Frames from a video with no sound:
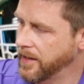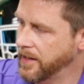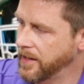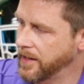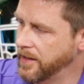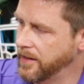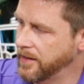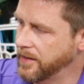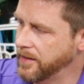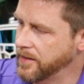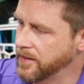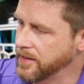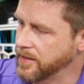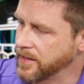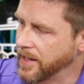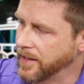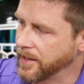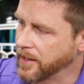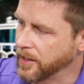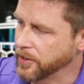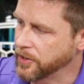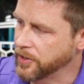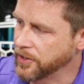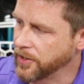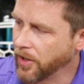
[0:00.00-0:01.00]
is an
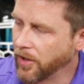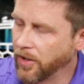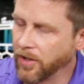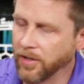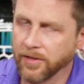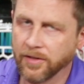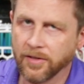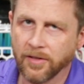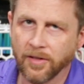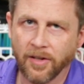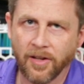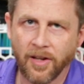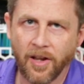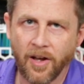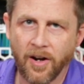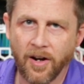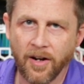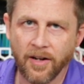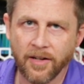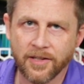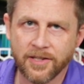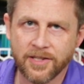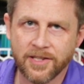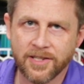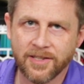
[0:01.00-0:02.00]
adult
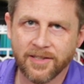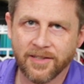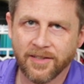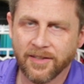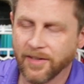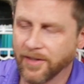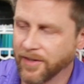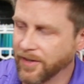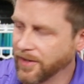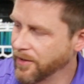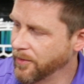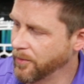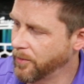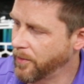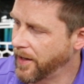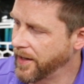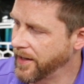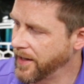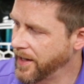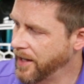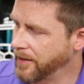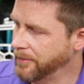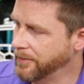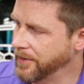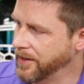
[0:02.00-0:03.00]
large. The white
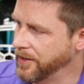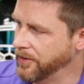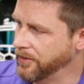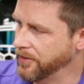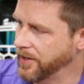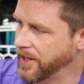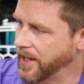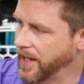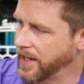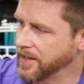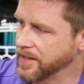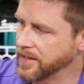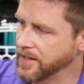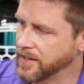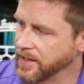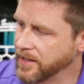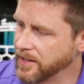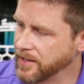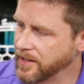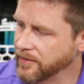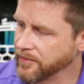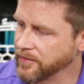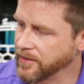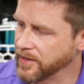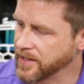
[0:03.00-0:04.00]
helmet, and you can kind of see the
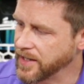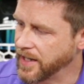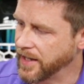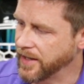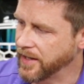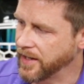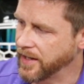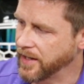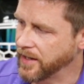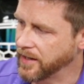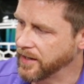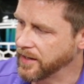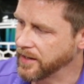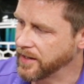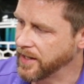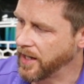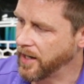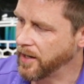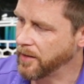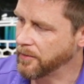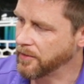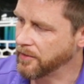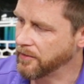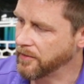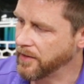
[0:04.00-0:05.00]
difference, I think, in
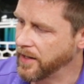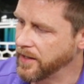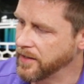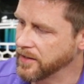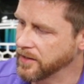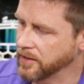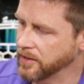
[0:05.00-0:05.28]
camera, right? Is